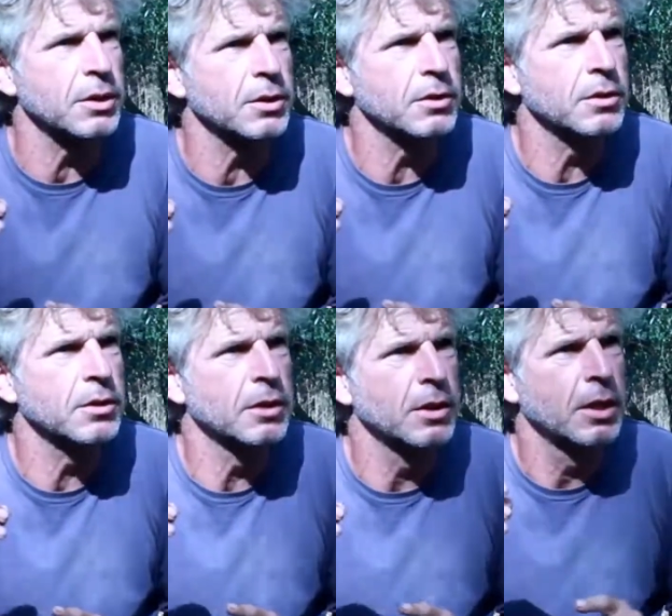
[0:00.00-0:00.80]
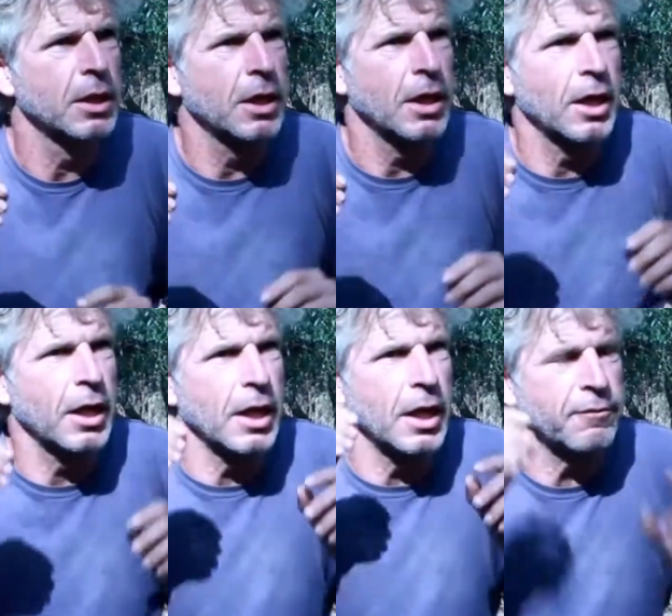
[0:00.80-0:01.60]
it.
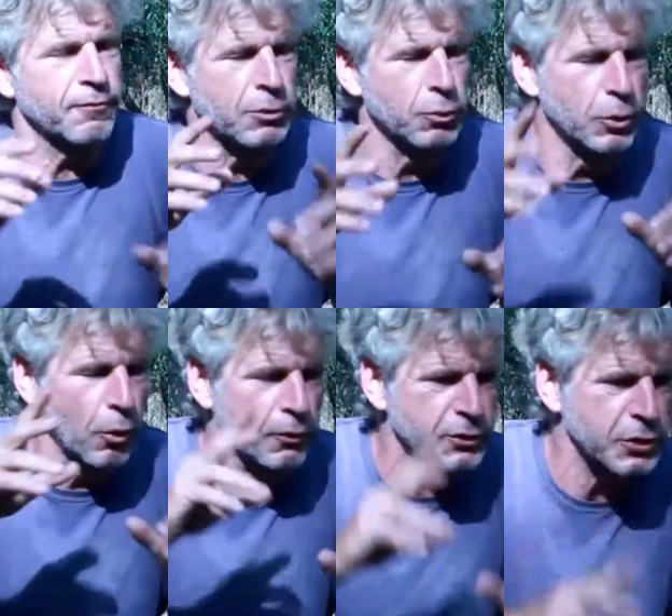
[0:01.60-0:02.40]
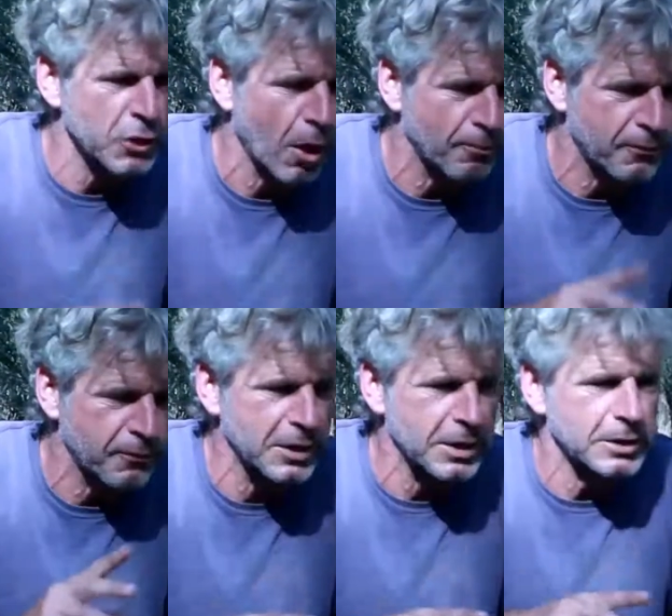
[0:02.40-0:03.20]
If we would all stop
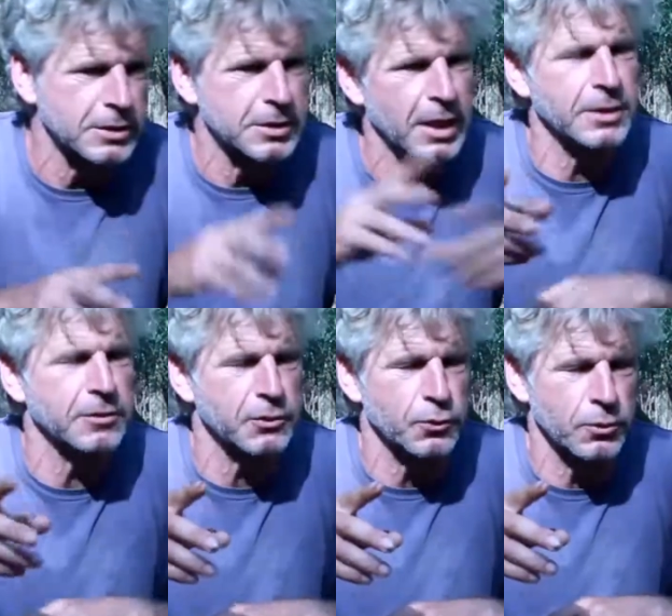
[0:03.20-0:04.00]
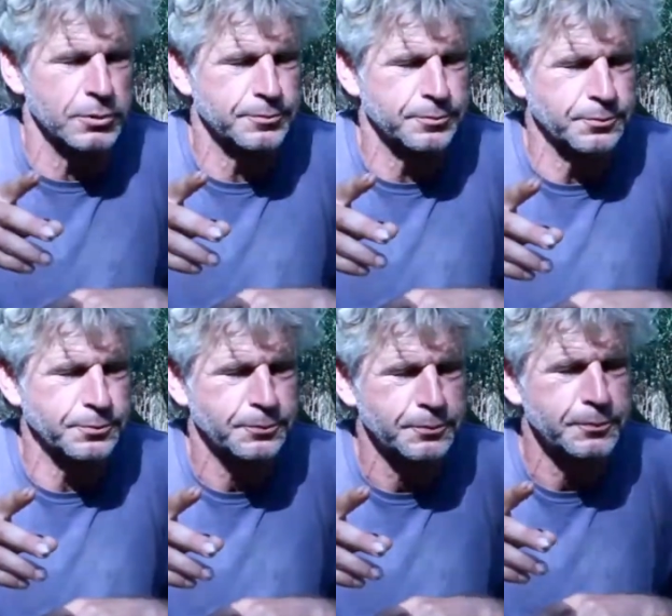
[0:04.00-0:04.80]
feeding the dinosaur,
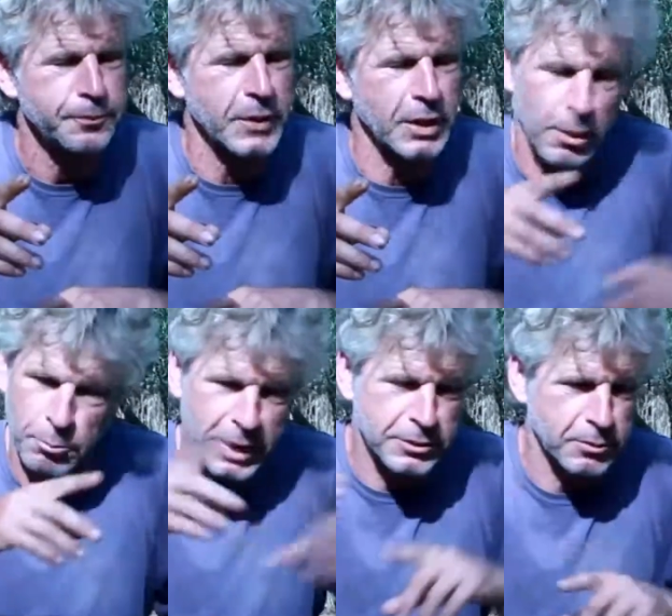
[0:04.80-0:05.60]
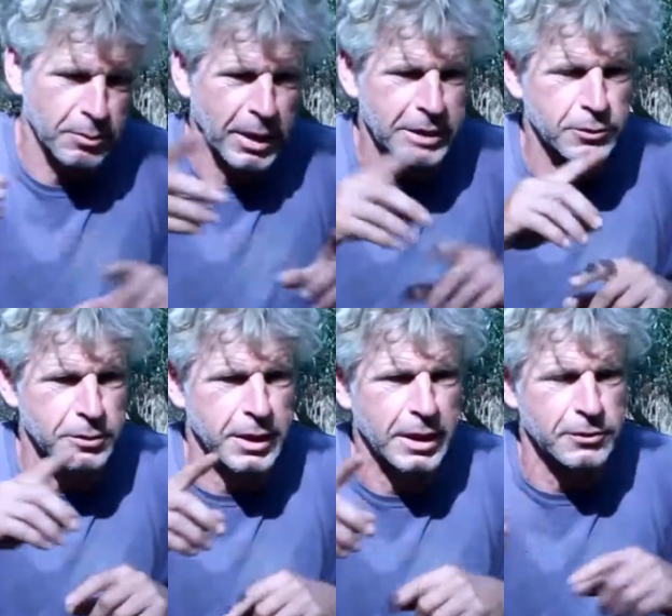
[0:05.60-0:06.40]
now back to
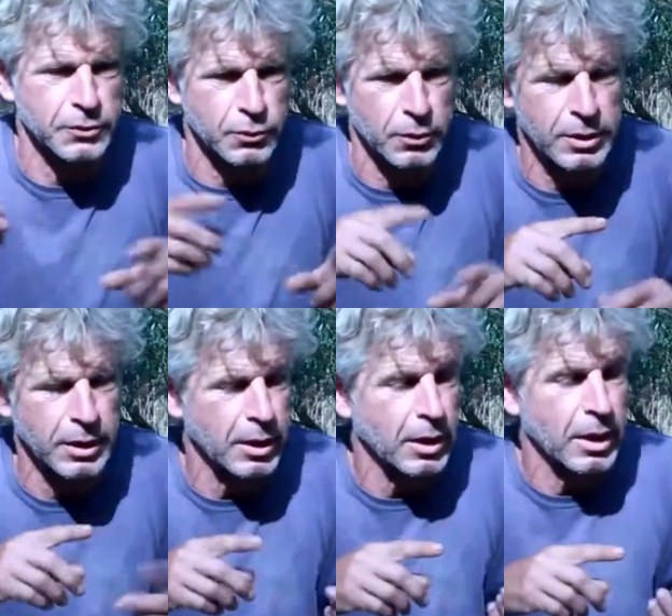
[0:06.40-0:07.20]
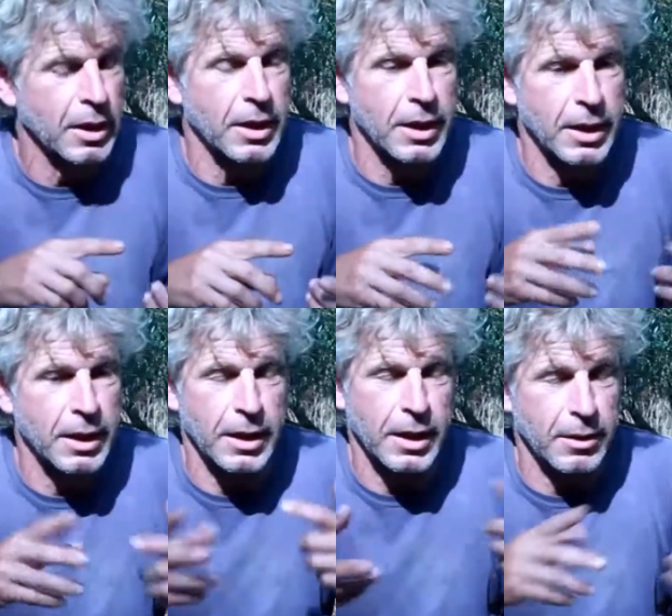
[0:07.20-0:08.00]
the dinosaur,
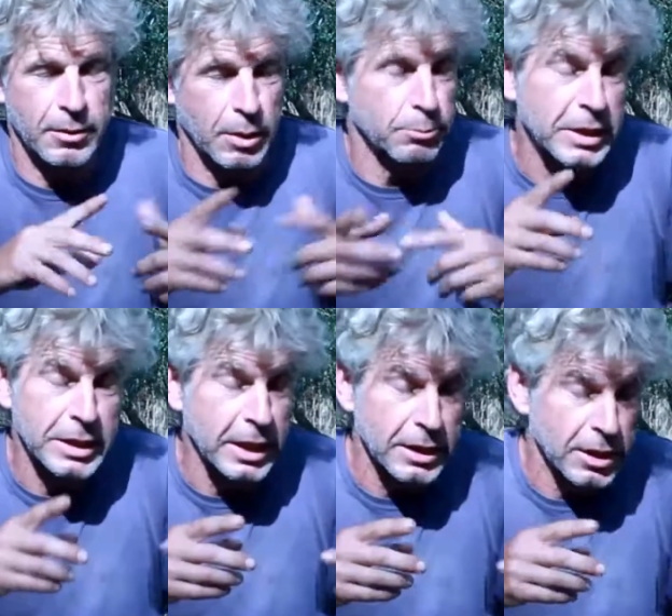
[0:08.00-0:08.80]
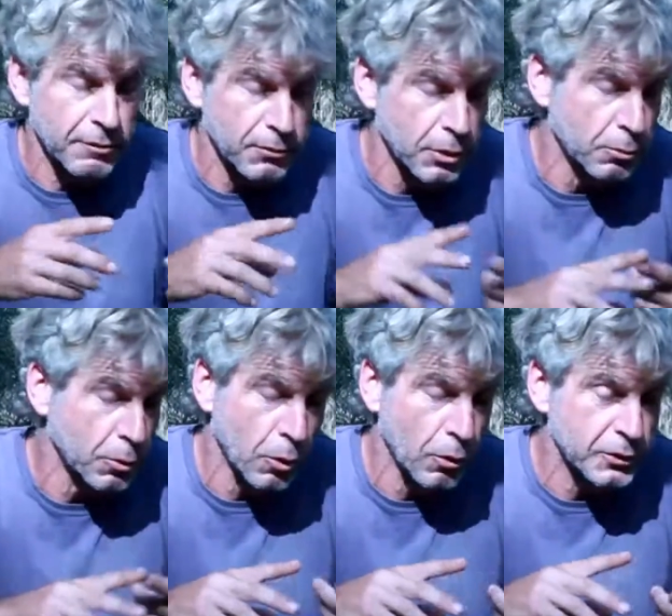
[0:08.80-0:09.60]
meaning if we
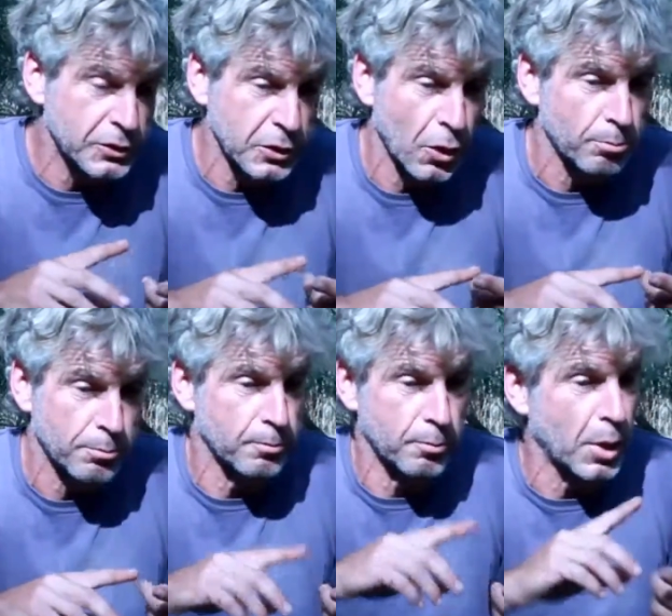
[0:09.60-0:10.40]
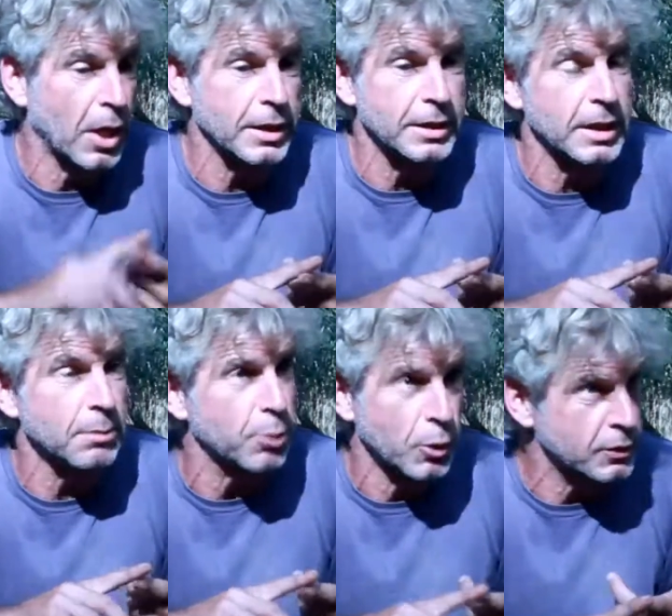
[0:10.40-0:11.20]
would all stop buying
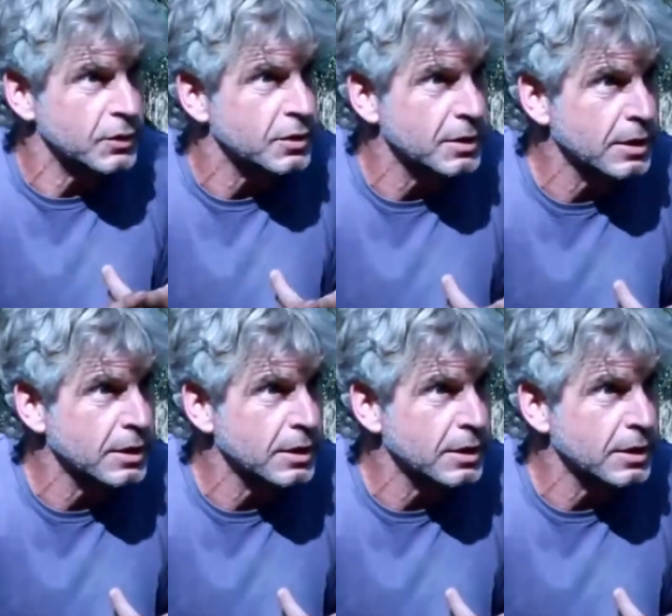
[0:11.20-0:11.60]
inputs,